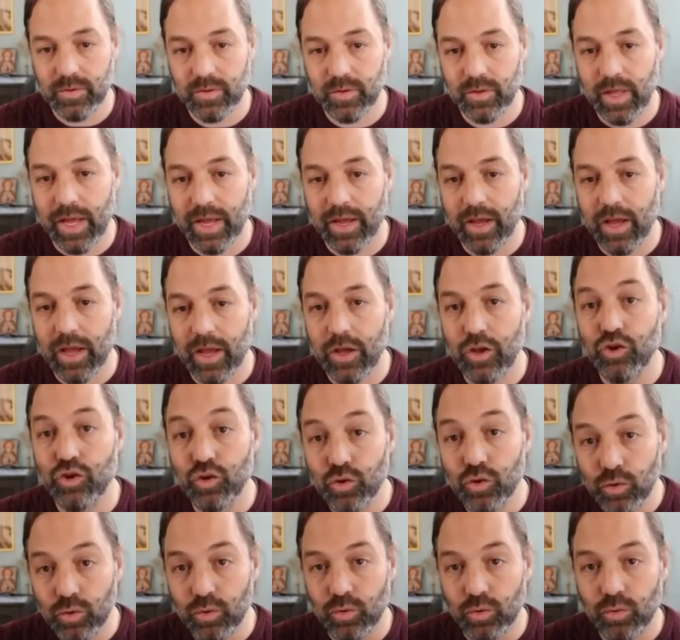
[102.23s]
like
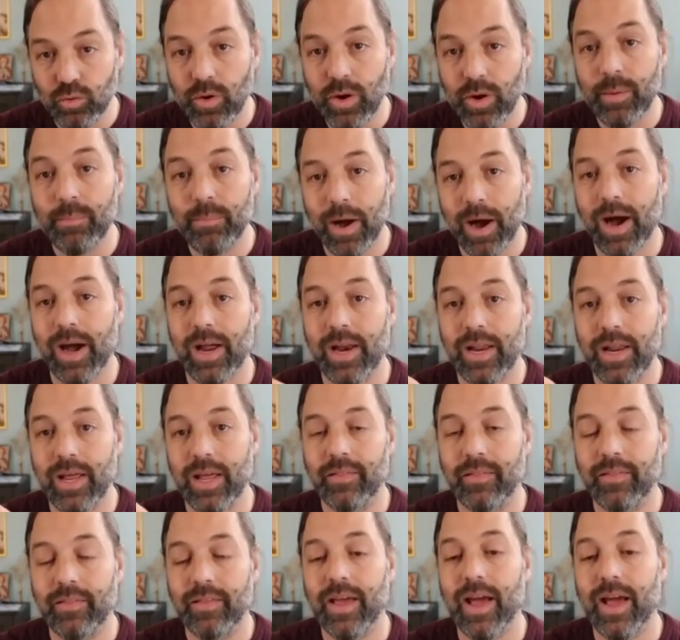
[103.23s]
you
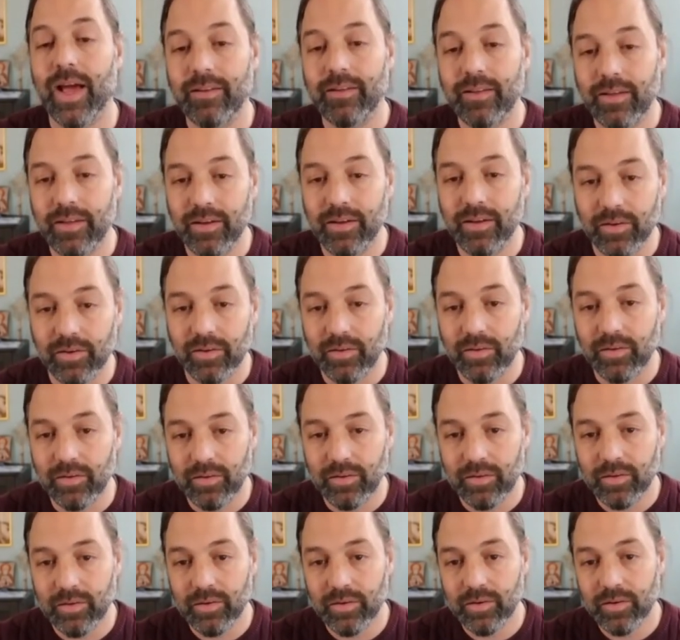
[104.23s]
embodying the ideal
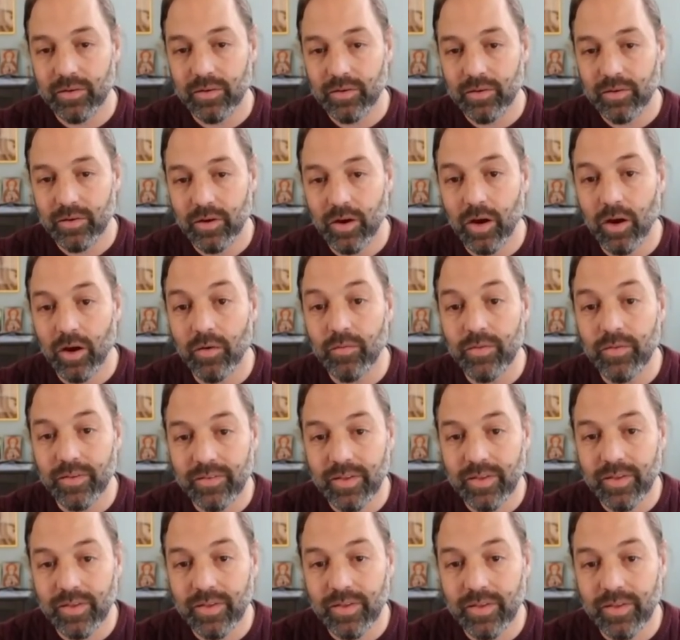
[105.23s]
of the
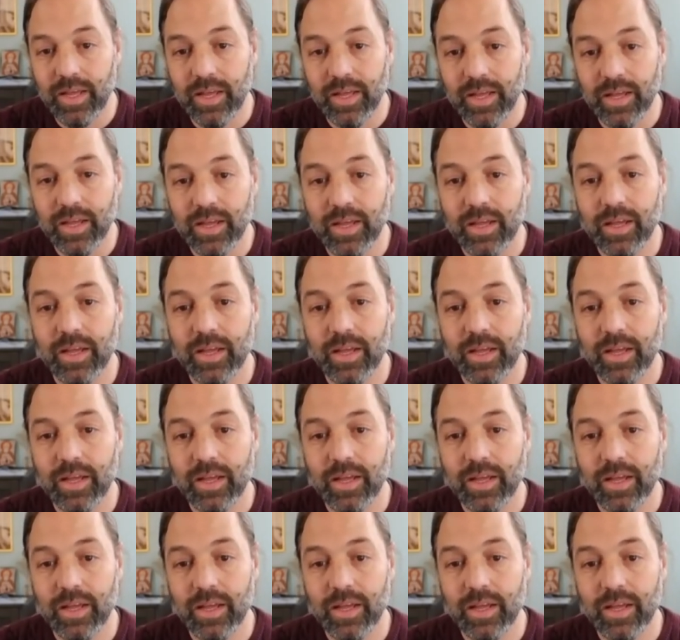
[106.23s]
city